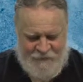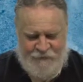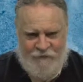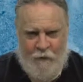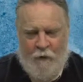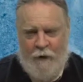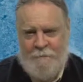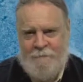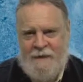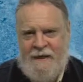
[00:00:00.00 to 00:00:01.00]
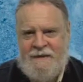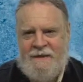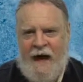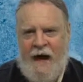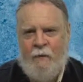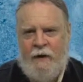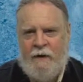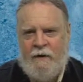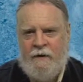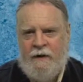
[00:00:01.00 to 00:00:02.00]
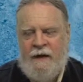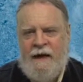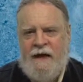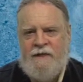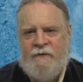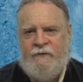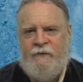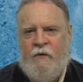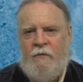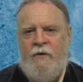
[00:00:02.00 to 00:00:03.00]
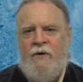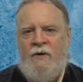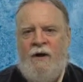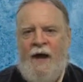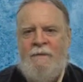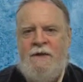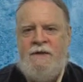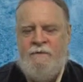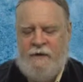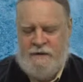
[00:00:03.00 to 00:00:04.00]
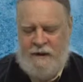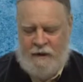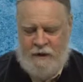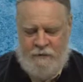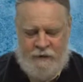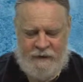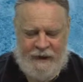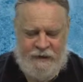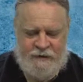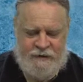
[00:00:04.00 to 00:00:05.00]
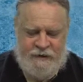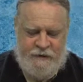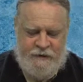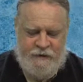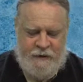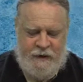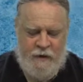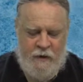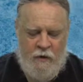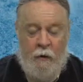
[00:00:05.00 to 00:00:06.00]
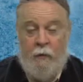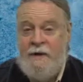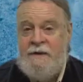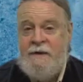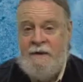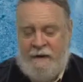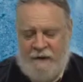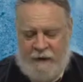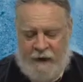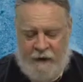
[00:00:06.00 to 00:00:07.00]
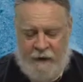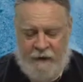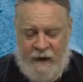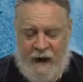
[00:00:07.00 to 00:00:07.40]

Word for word: Four, Tom Wheeler is a former lobbyist for the telecommunications industry who recently declared,